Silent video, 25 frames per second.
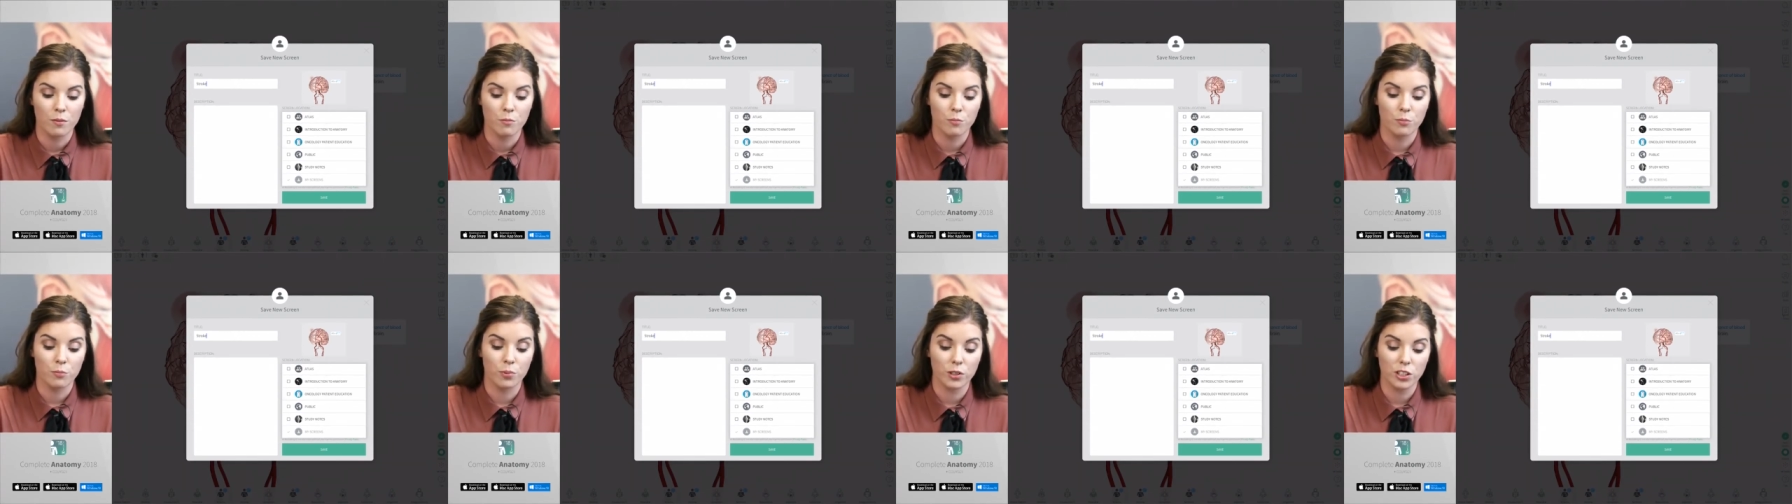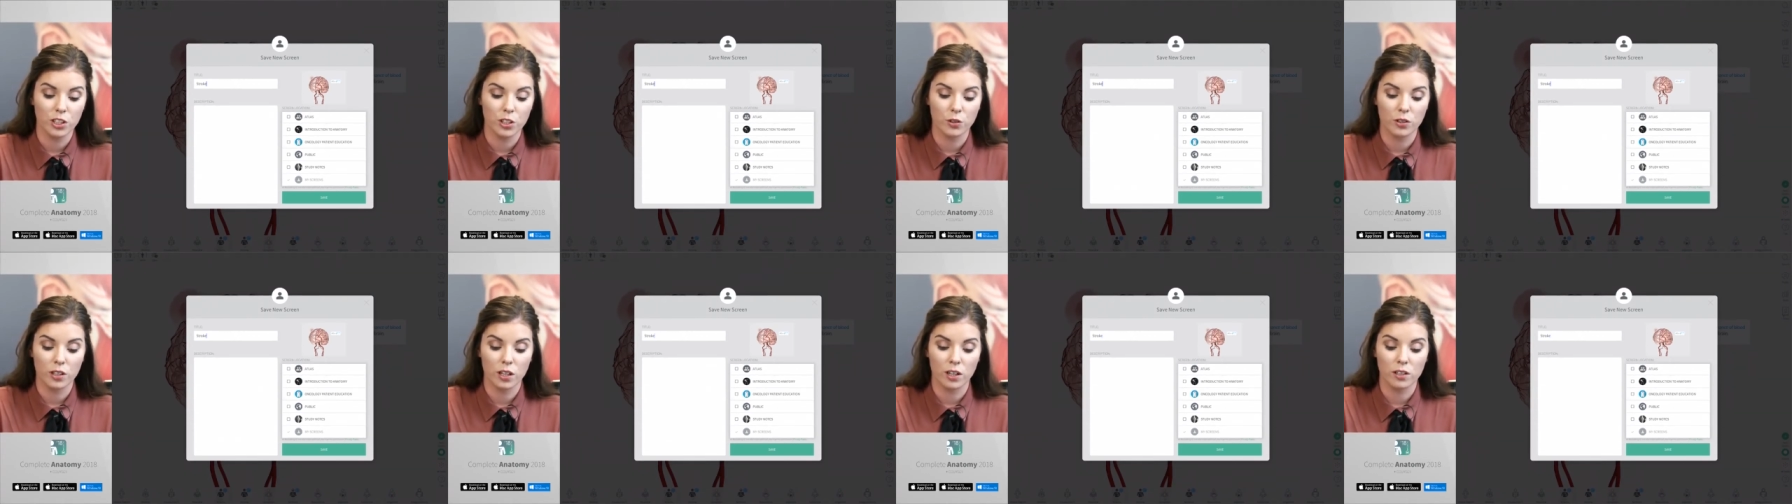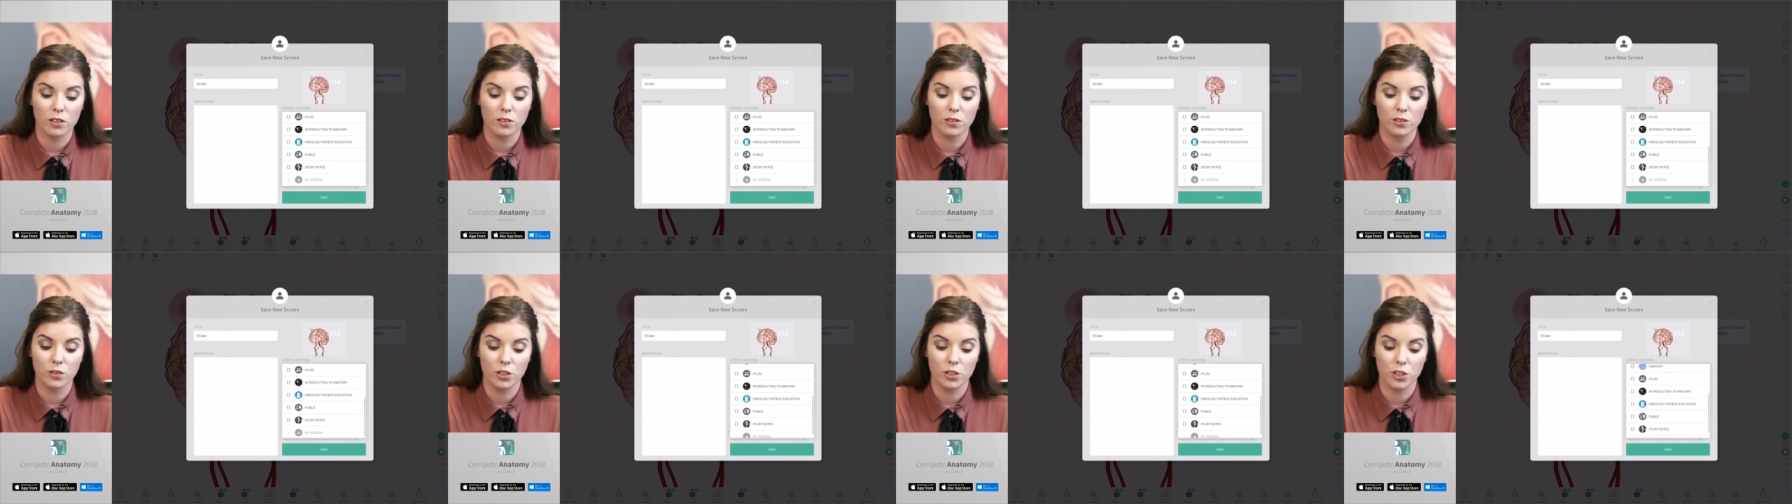But you can
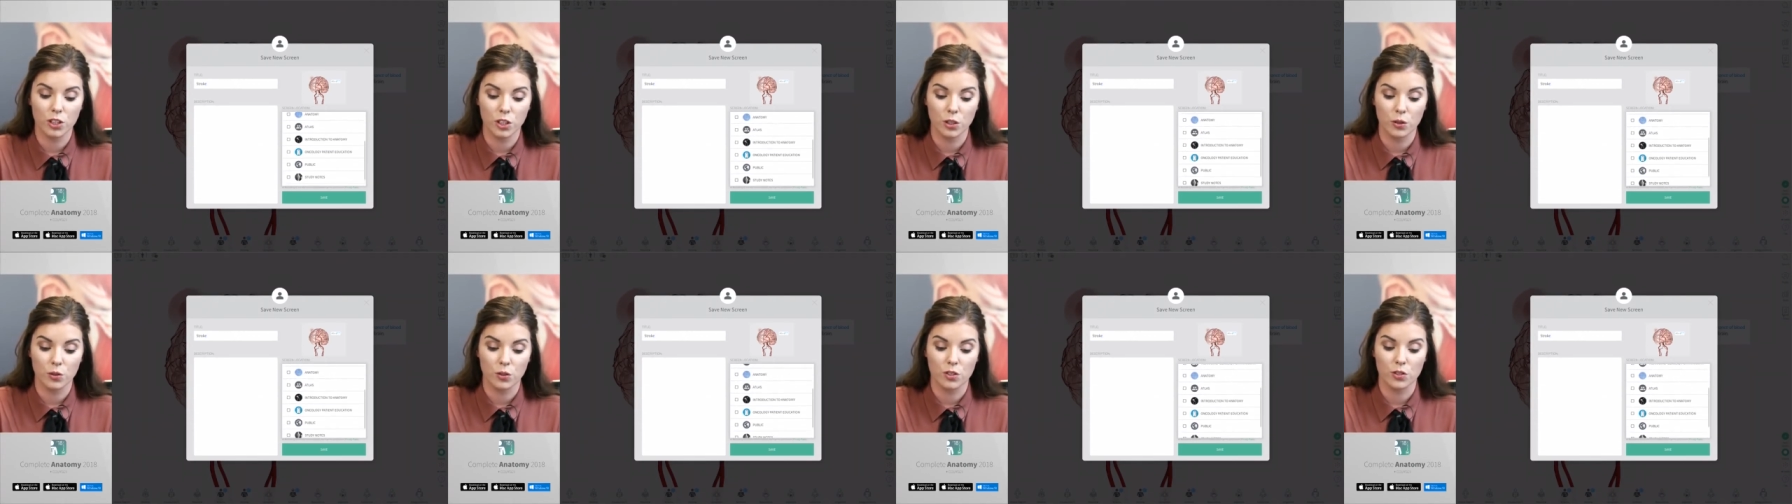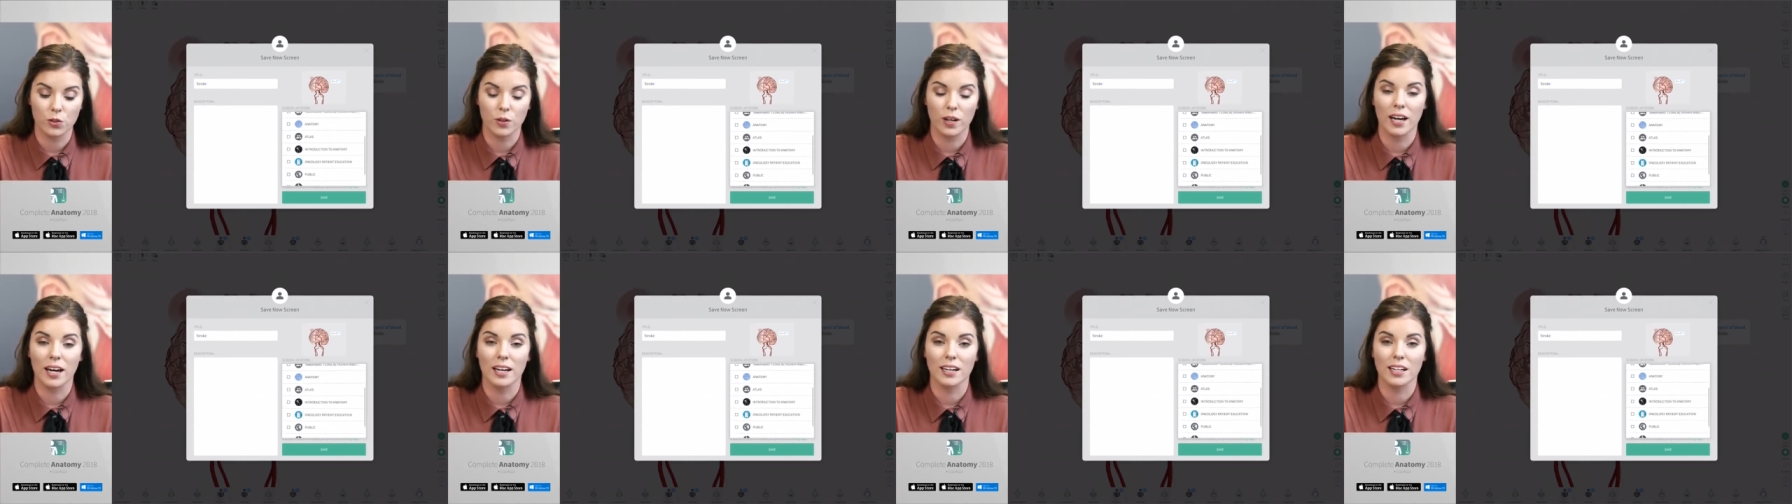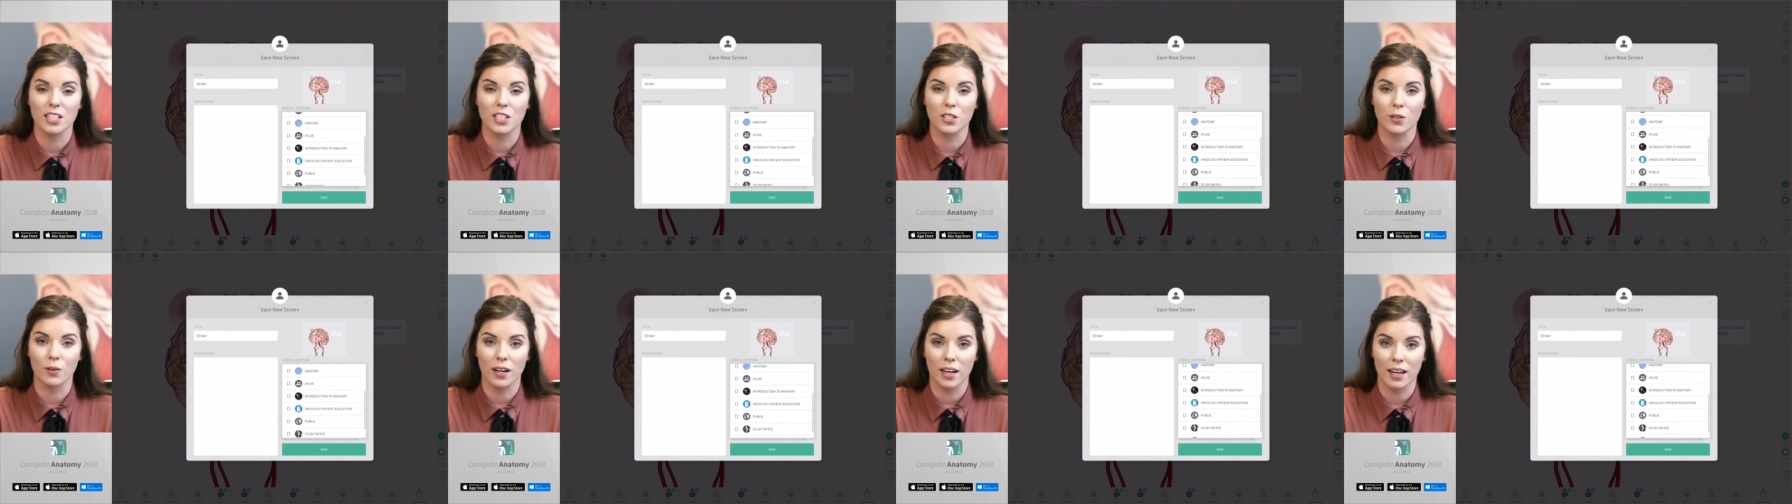also choose to add
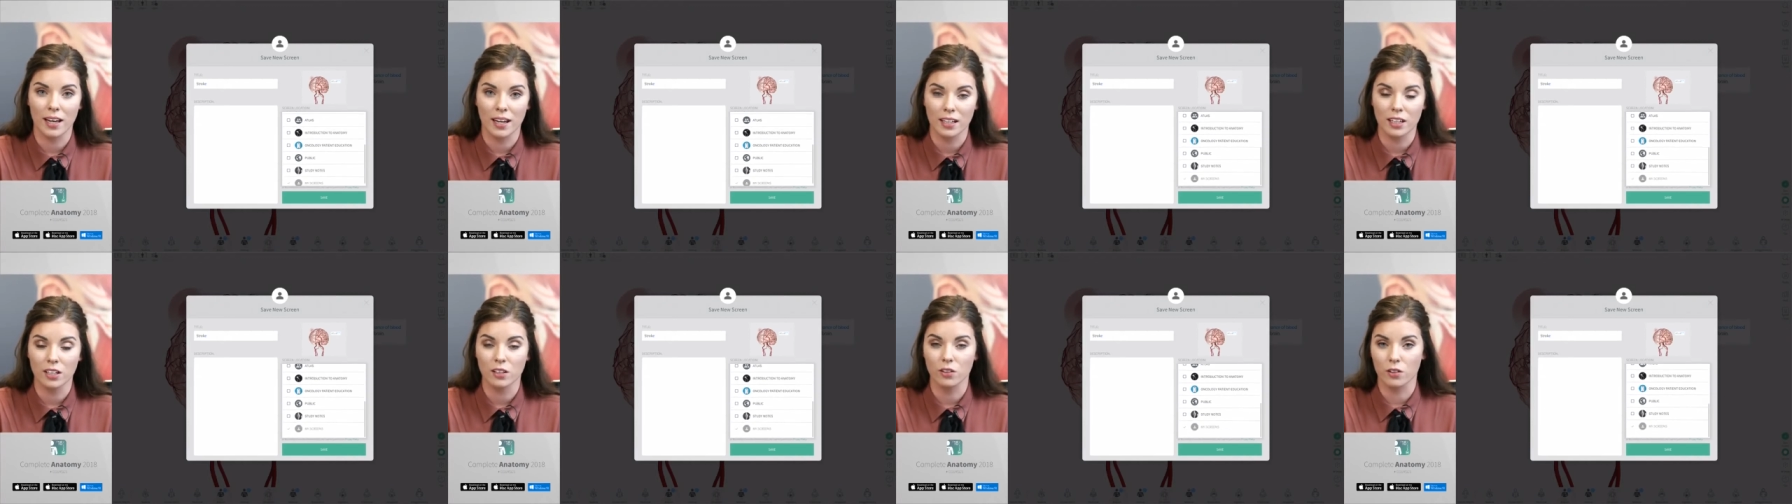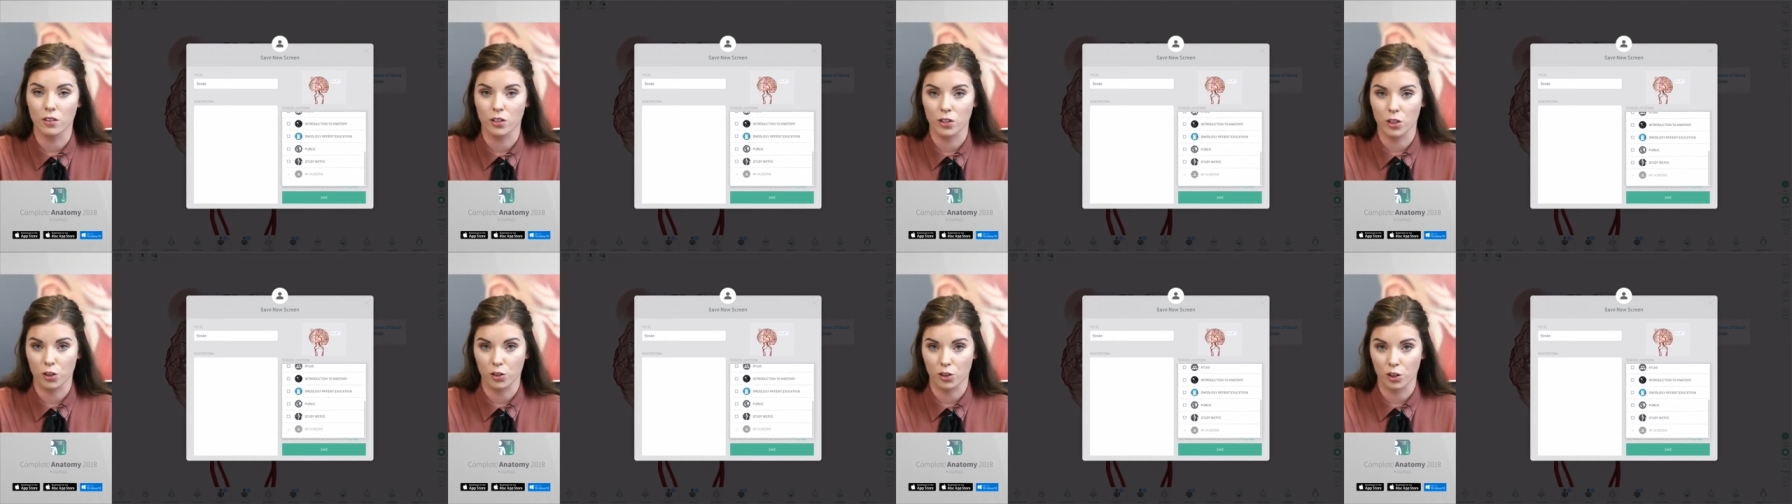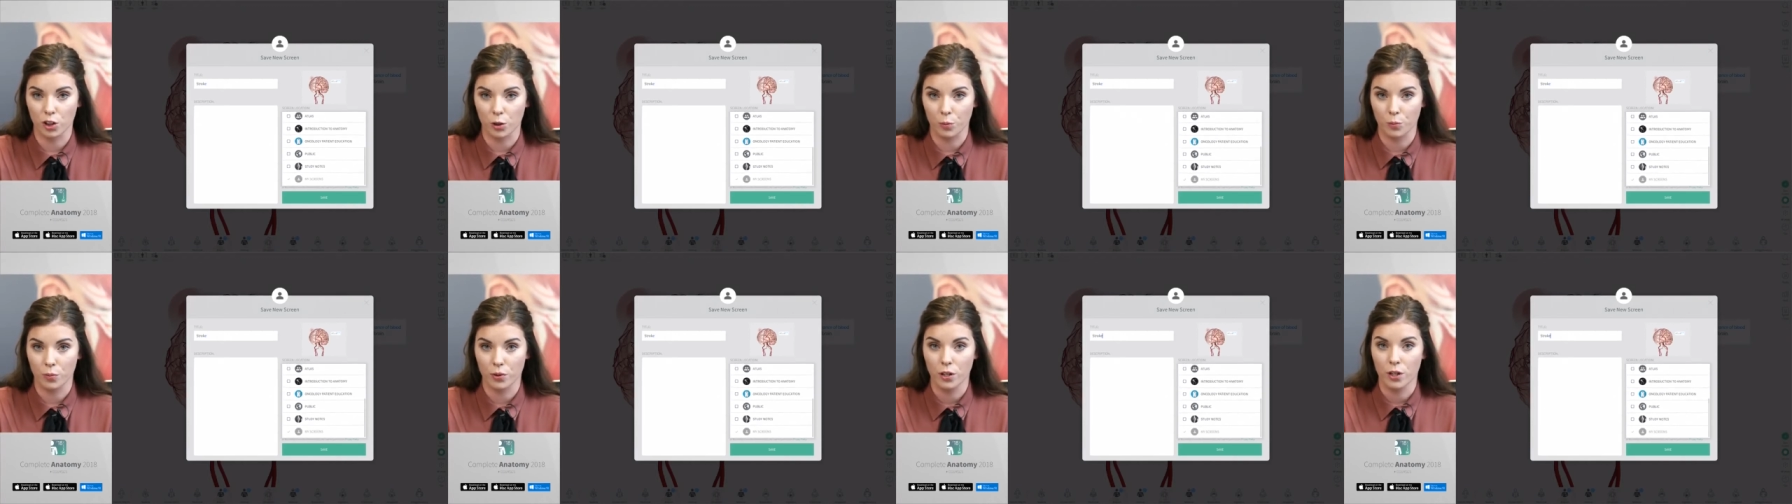it to any other
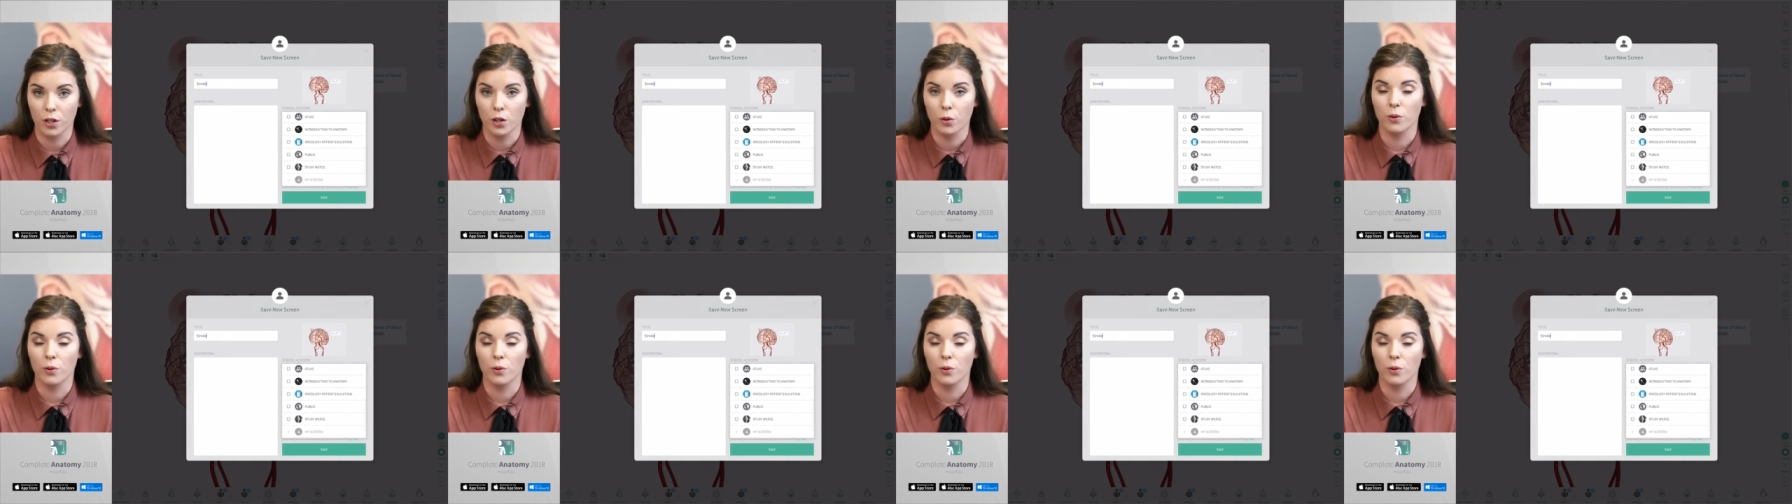group